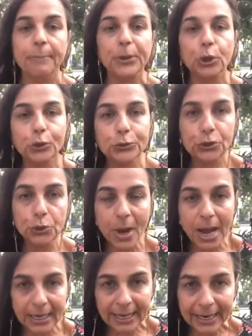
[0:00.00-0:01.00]
Because you
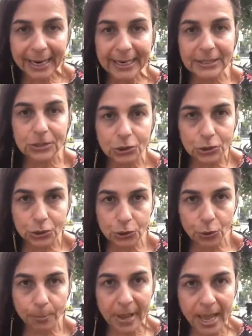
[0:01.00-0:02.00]
are connected to
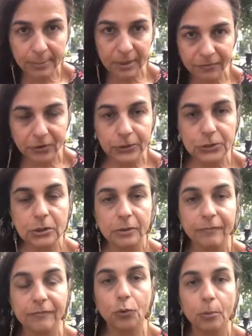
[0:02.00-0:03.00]
your baby first
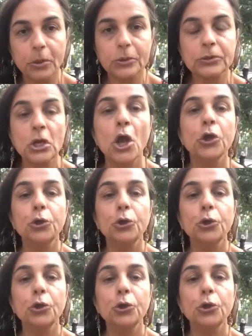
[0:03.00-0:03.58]
and foremost,